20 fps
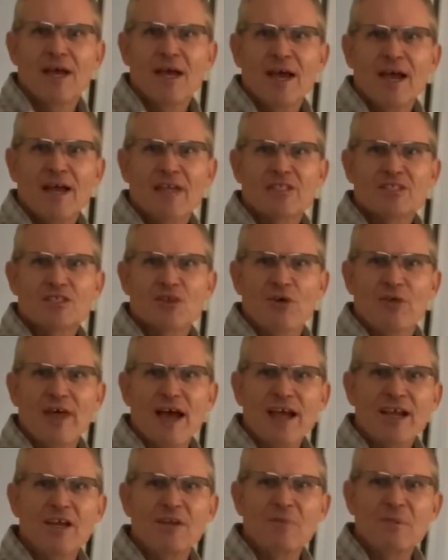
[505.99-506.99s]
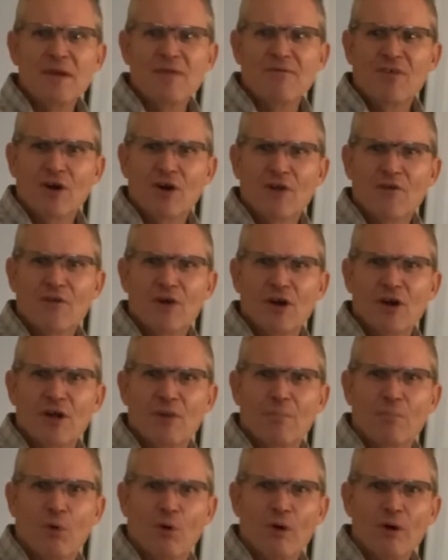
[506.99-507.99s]
And so that could be very, very
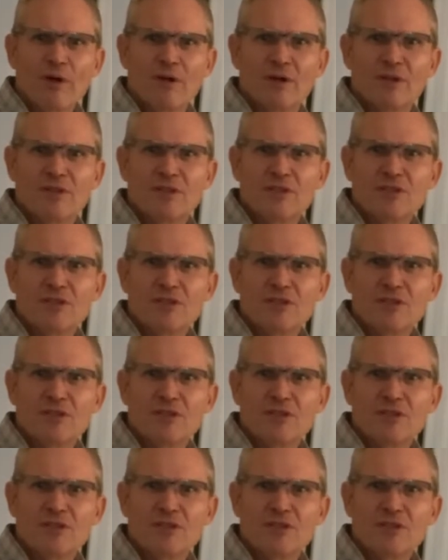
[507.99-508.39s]
important